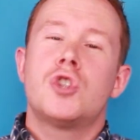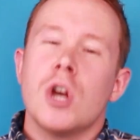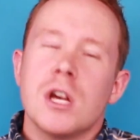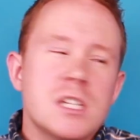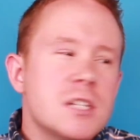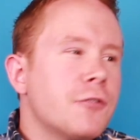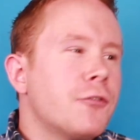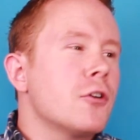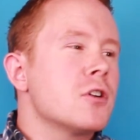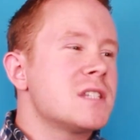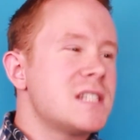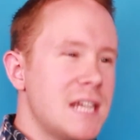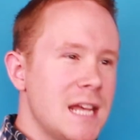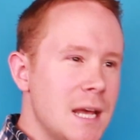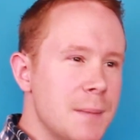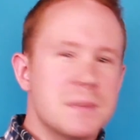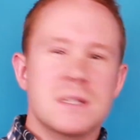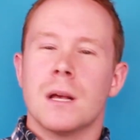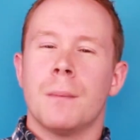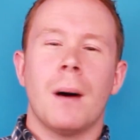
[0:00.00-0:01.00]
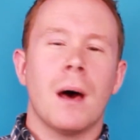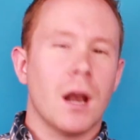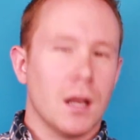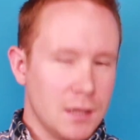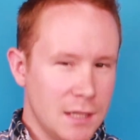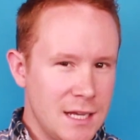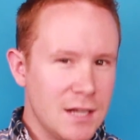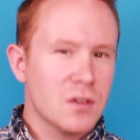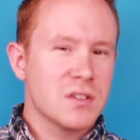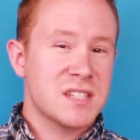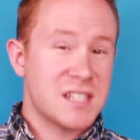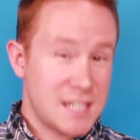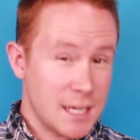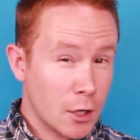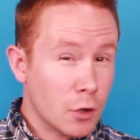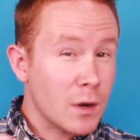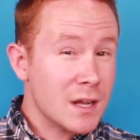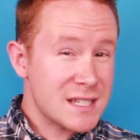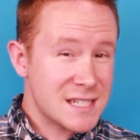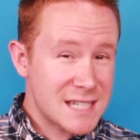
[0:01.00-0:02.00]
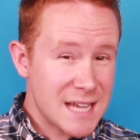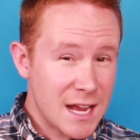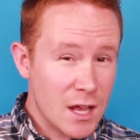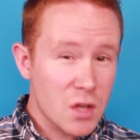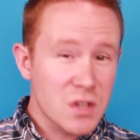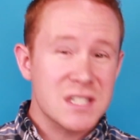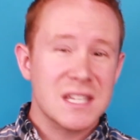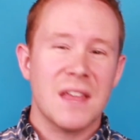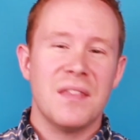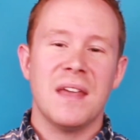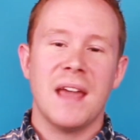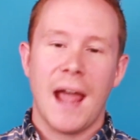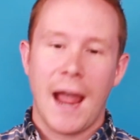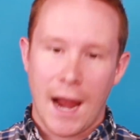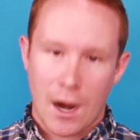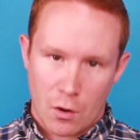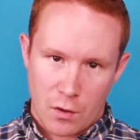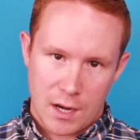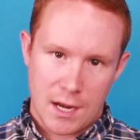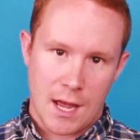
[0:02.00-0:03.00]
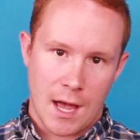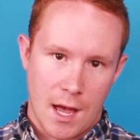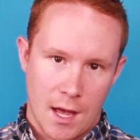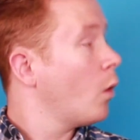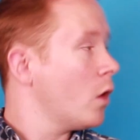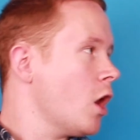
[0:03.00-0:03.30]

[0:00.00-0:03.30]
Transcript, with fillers: just for tips about illegal cigarette sales in the area.